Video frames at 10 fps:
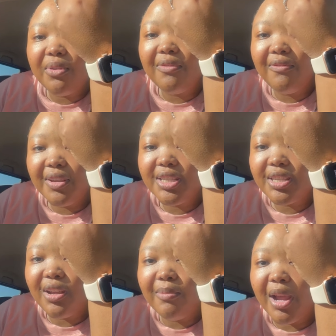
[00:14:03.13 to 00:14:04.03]
it
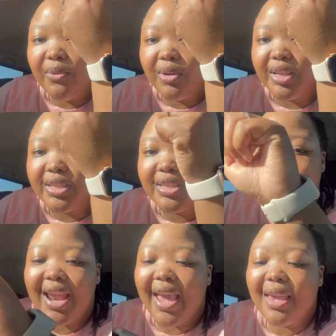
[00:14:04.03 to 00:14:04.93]
fits on my
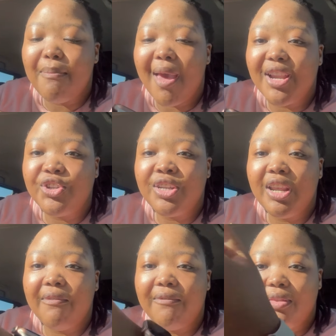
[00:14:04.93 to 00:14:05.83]
wrist? Like, imagine if